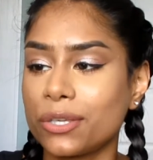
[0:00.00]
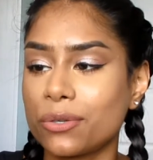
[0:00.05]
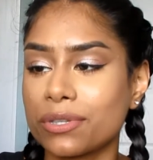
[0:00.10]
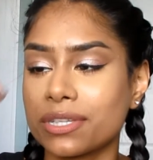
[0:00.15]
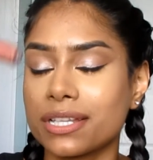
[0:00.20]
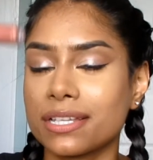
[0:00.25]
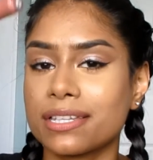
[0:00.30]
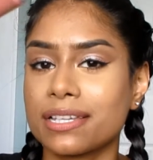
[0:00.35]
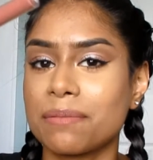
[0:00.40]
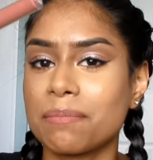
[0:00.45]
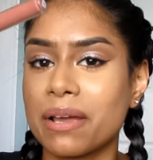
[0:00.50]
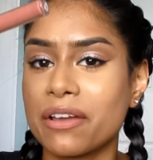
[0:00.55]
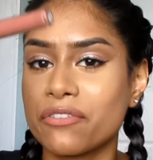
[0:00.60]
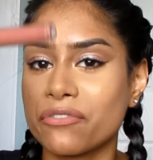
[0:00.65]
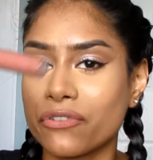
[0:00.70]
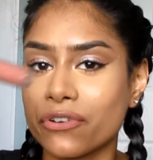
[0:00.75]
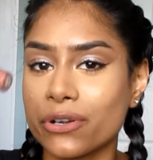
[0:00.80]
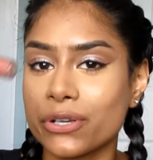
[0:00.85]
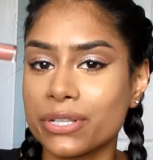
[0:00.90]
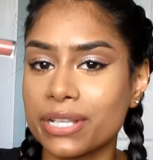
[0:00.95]
used this in my
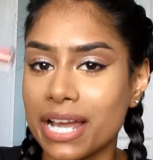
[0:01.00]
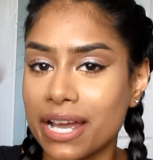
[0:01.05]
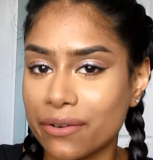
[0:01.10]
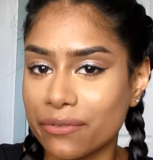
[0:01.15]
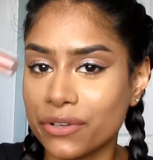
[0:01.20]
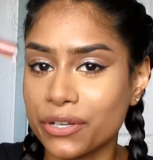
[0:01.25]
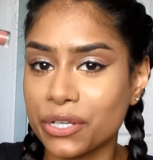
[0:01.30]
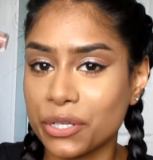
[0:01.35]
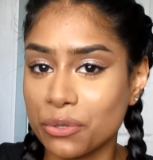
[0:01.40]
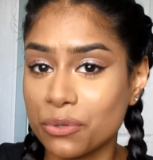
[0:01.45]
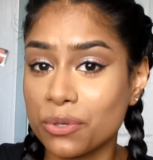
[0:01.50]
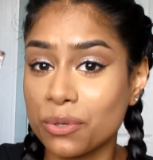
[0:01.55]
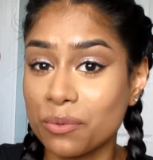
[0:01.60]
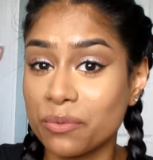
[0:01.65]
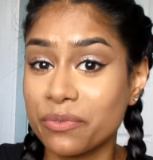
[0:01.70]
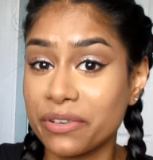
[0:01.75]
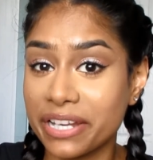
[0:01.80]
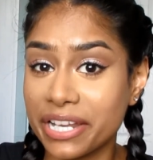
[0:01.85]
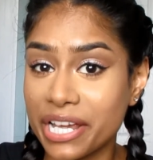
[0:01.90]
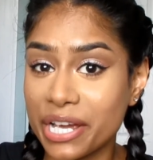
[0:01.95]
first ever
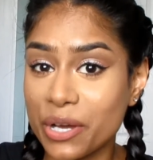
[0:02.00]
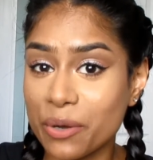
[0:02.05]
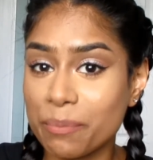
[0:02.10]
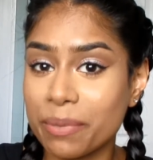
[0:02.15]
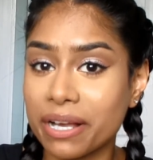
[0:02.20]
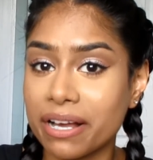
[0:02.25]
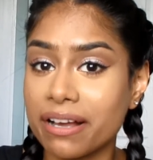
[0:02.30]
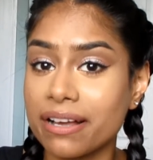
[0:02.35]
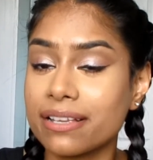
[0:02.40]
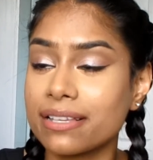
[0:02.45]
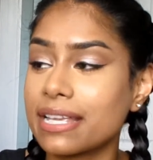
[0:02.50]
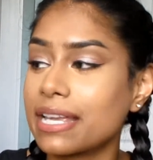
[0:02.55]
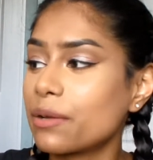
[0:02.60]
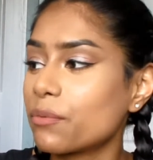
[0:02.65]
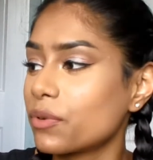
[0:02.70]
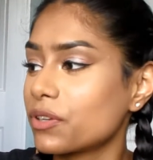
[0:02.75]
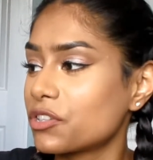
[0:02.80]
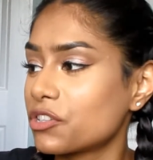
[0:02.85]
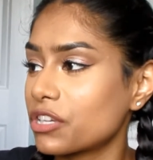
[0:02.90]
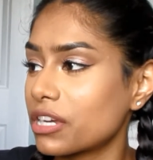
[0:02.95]
YouTube video because
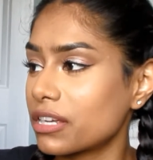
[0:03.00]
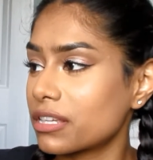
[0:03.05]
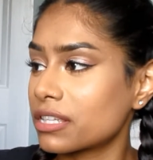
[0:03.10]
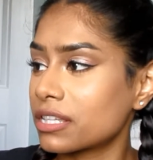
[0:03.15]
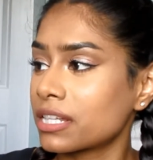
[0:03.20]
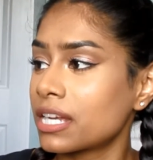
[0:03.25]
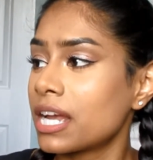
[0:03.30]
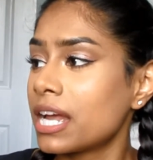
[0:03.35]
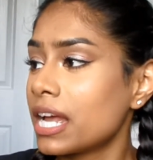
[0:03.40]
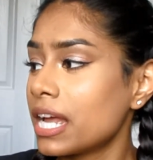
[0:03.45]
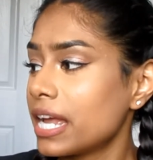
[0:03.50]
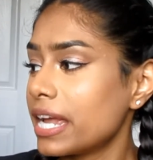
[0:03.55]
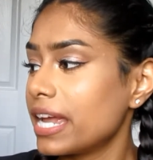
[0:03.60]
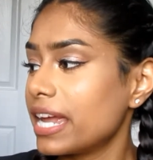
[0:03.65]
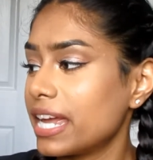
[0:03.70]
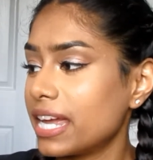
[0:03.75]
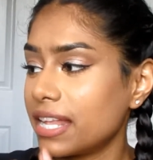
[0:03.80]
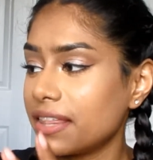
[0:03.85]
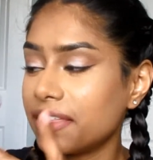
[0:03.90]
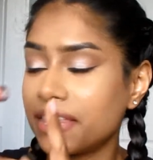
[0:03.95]
it was just,
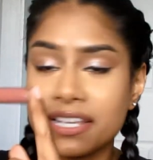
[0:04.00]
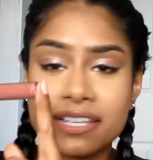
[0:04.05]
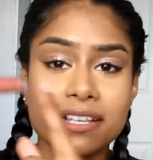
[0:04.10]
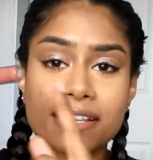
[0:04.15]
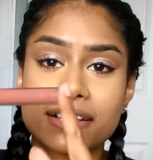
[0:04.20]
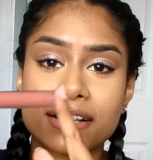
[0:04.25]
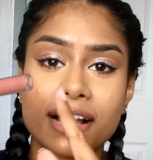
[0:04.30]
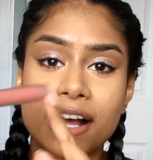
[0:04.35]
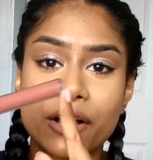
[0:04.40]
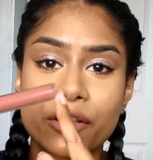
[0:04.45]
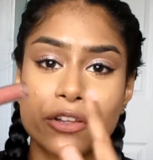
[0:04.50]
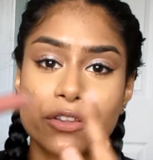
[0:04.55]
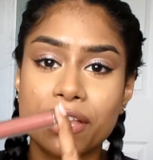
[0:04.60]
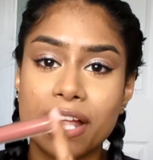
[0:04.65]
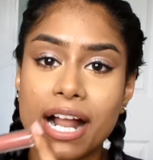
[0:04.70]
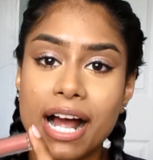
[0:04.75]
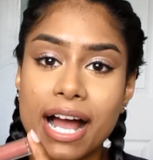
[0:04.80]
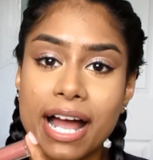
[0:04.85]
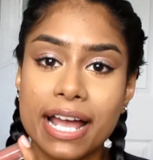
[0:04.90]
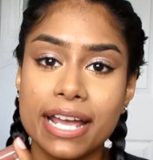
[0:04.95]
this is the color
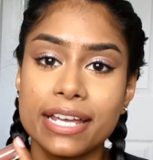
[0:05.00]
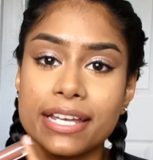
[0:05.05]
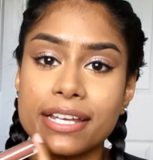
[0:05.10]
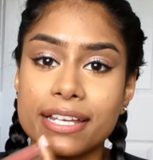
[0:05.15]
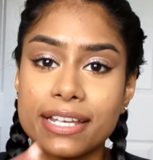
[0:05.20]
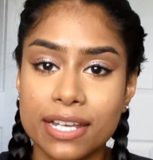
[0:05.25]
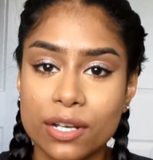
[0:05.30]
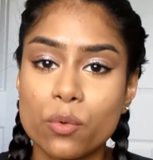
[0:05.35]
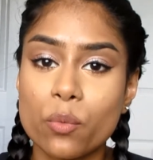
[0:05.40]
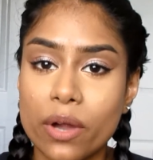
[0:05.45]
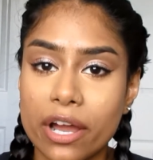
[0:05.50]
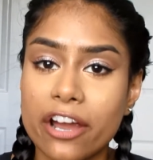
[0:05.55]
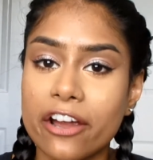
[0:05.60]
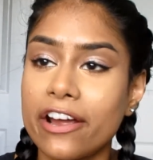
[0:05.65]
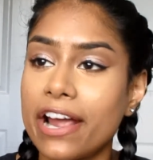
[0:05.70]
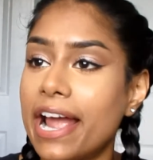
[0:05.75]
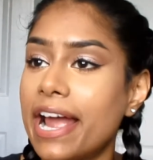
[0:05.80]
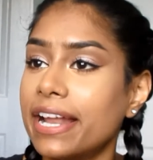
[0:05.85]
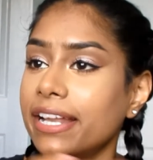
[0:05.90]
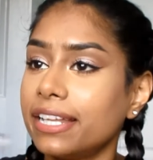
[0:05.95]
that I can
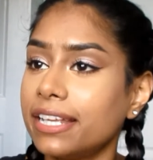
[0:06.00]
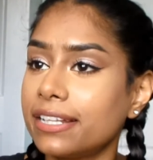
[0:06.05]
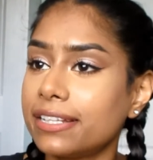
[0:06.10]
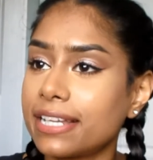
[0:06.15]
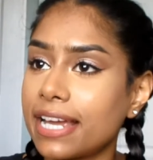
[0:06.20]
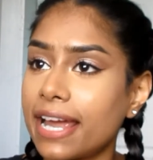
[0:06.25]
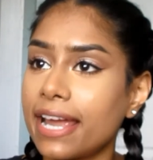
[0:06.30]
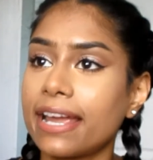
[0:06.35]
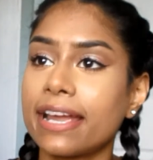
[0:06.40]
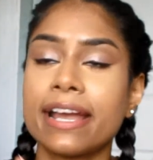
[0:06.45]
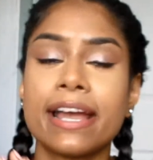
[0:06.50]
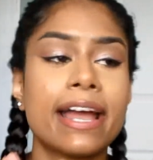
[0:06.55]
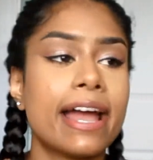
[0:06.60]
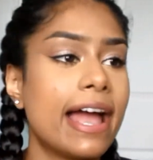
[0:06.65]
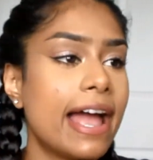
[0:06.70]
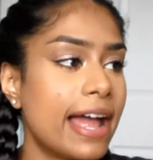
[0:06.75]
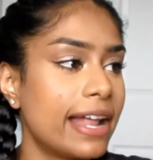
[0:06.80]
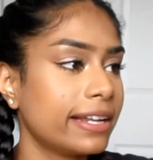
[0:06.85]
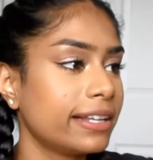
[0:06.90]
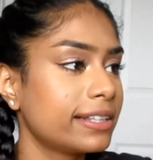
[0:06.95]
wear any day,
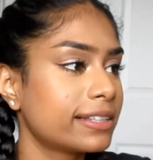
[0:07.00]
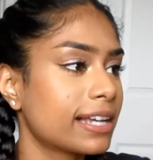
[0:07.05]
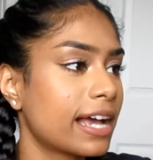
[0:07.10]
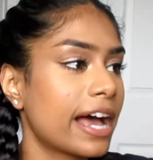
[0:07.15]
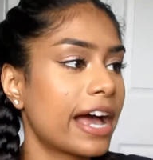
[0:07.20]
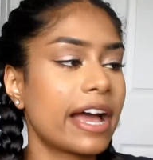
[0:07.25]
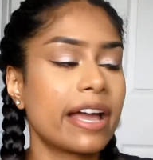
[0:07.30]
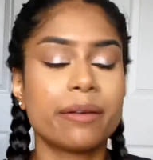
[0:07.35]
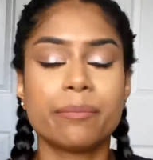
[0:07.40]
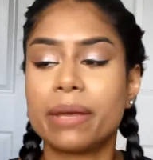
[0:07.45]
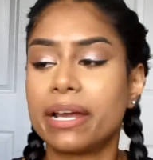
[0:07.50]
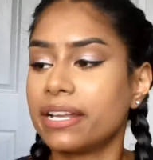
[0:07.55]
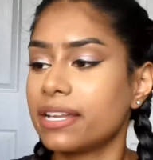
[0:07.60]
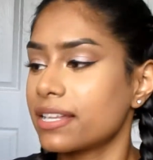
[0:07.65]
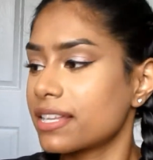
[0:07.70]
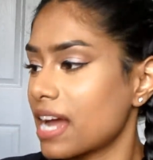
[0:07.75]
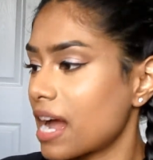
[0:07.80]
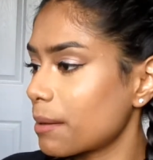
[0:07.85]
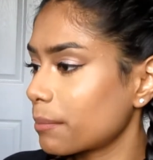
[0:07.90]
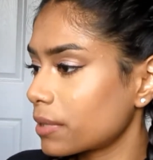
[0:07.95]
anytime, any
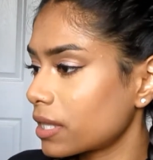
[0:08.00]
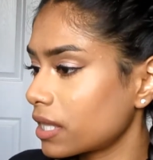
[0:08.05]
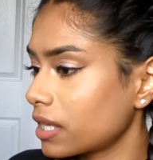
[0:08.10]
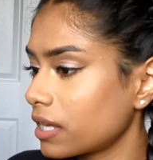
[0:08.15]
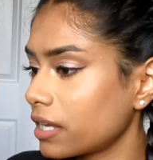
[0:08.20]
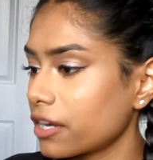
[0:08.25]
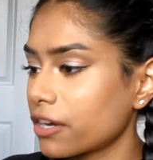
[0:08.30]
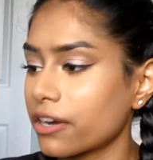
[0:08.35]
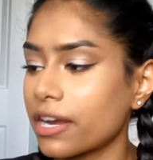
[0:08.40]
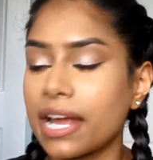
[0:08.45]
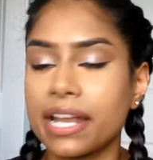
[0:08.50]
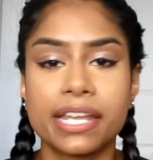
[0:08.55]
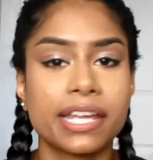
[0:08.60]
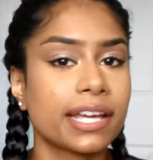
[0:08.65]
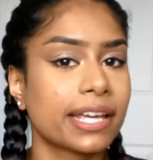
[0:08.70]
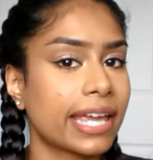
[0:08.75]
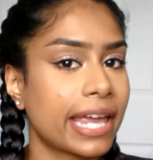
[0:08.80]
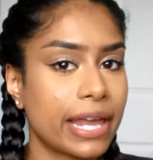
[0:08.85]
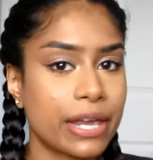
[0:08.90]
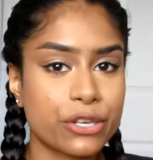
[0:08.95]
time of the year, any
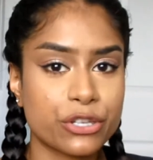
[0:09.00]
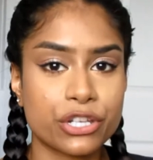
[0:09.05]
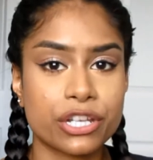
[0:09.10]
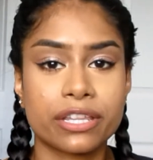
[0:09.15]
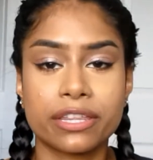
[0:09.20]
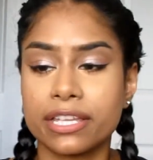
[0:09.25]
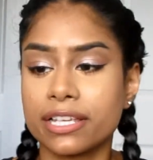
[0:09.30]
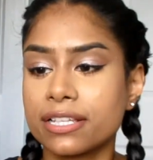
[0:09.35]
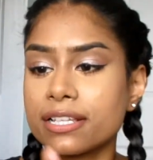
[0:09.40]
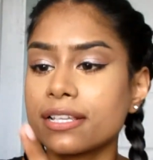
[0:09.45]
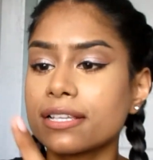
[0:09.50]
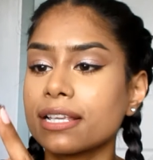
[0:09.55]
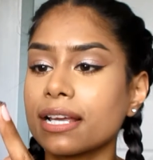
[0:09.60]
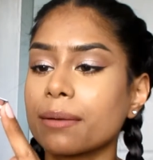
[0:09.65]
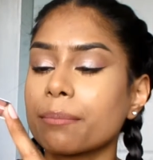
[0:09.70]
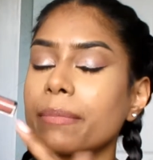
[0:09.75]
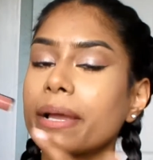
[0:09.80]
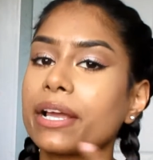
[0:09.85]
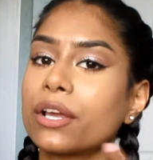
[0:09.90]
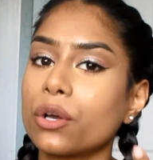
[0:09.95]
occasion. This
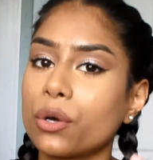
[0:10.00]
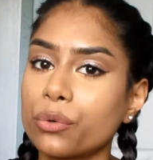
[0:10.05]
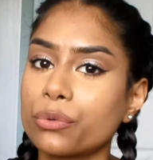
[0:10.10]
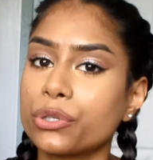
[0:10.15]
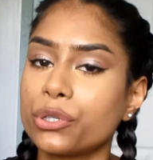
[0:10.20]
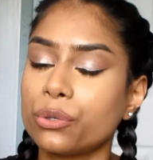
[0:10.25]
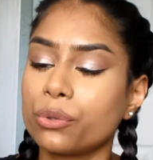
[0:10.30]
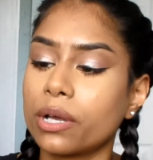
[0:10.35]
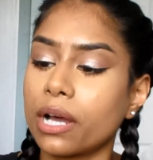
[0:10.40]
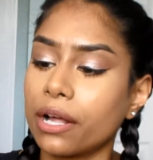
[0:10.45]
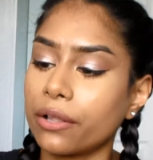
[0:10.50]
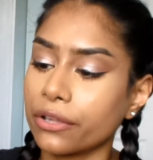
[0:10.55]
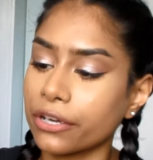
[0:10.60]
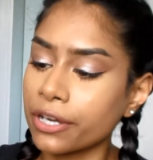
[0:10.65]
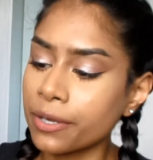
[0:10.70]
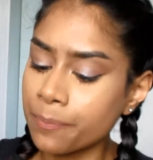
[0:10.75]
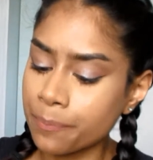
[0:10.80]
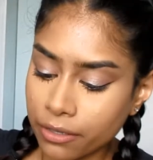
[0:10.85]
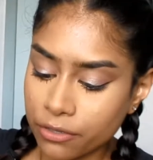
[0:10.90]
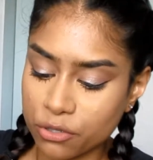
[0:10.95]
like my go-to
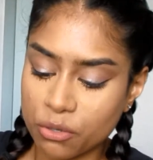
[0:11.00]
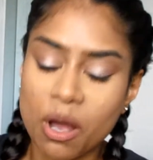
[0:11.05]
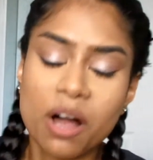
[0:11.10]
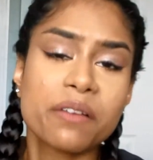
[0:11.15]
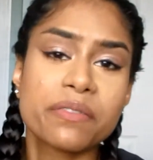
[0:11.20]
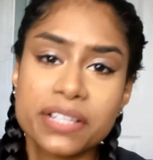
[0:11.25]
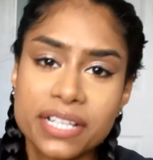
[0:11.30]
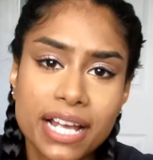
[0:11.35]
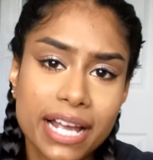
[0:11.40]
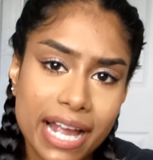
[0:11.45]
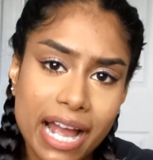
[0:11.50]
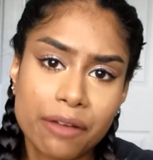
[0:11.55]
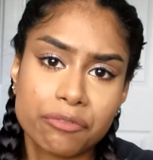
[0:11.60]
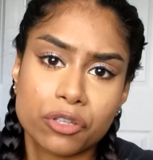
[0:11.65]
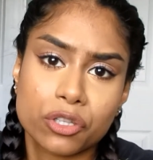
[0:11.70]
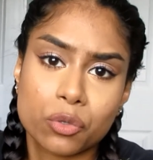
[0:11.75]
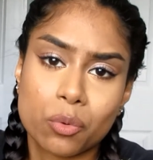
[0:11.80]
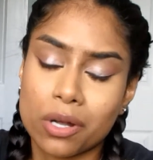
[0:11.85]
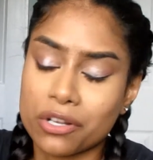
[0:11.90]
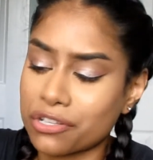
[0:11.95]
color. So obviously I have
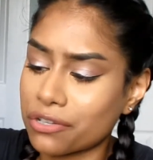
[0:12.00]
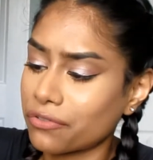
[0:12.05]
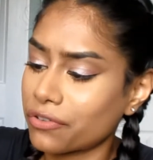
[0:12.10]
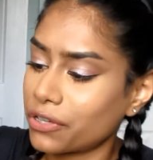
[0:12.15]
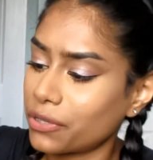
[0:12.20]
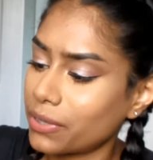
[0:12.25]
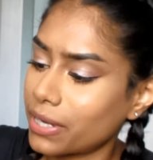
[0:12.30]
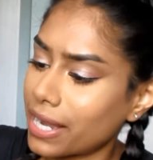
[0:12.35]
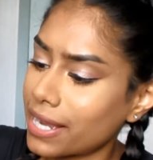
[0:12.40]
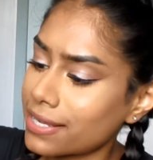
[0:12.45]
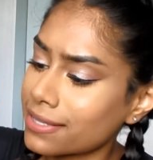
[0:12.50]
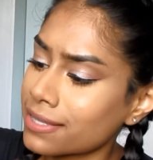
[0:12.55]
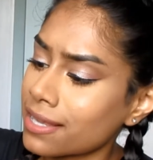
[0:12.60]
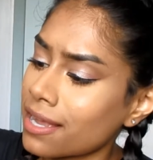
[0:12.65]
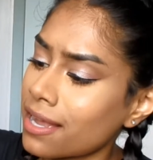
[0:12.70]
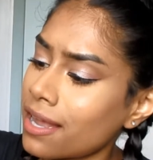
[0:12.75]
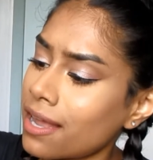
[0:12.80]
to swatch it for you guys.